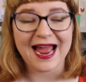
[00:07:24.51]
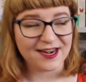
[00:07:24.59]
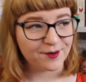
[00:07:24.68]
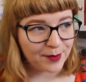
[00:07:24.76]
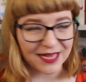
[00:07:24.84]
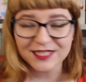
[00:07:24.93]
I
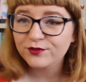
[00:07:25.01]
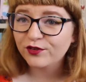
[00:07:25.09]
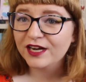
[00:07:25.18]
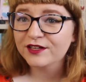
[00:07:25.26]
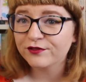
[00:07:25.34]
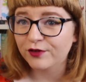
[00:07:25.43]
had a best
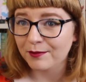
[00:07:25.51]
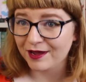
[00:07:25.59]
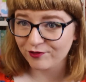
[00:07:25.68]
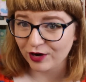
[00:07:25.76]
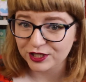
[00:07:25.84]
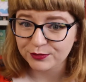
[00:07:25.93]
friend from
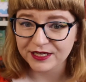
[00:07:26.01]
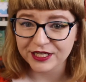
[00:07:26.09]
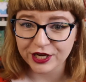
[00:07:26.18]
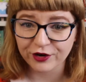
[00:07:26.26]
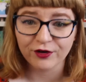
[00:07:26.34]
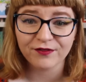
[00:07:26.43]
my freshman
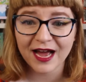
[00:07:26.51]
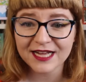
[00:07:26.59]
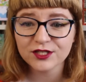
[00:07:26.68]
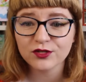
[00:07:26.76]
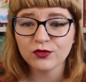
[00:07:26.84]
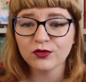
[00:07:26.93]
year of high
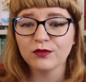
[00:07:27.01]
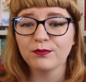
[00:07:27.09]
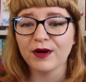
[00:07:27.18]
school,